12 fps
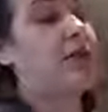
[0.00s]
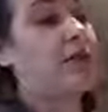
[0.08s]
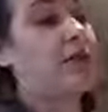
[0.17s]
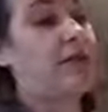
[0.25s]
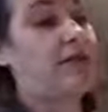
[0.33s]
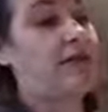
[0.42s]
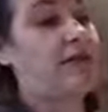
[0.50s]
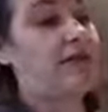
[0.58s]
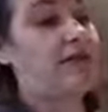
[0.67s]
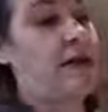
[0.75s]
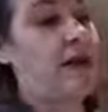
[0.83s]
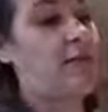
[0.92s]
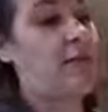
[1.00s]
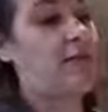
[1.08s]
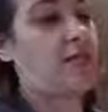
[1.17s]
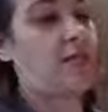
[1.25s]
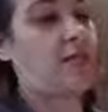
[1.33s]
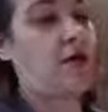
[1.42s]
made lots of
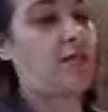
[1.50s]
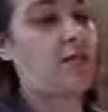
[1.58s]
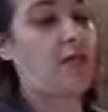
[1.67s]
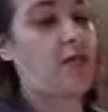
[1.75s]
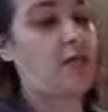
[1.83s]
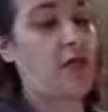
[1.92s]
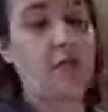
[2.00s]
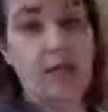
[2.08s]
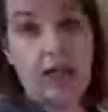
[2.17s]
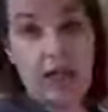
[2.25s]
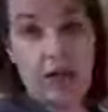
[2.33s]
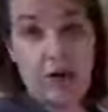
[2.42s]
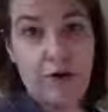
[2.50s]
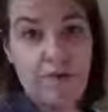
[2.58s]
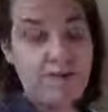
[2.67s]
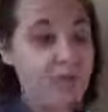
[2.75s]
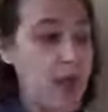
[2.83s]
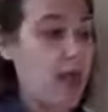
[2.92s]
comments and compliments on my hair.